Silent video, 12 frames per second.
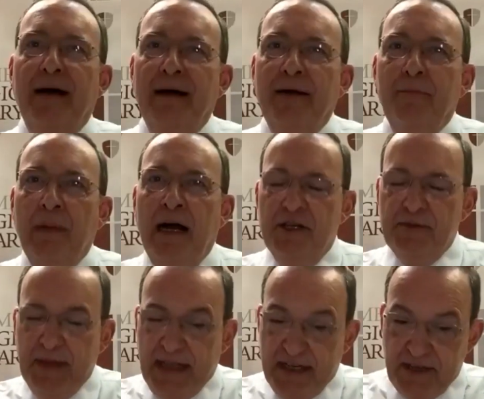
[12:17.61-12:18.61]
uh, Miles,
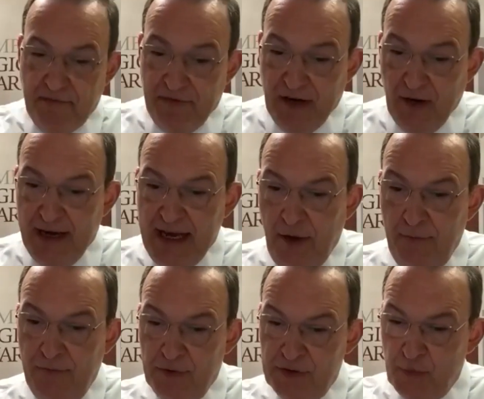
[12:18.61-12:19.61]
but that's a very
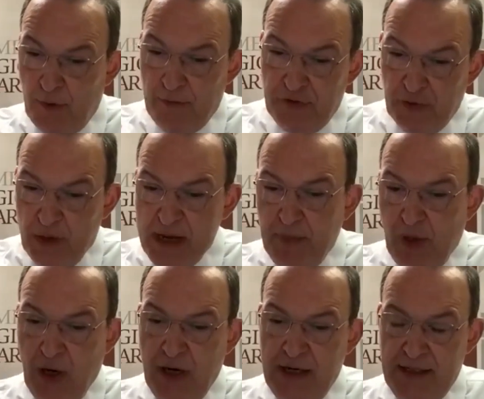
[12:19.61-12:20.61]
helpful sort of three
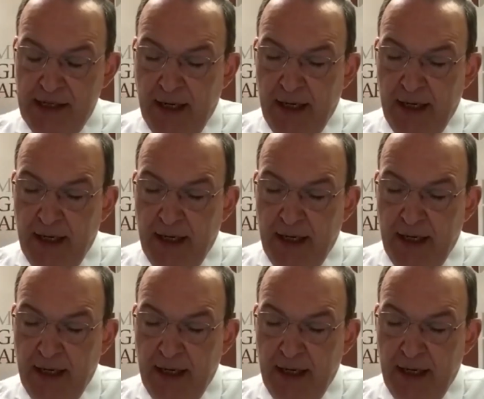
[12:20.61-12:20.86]
part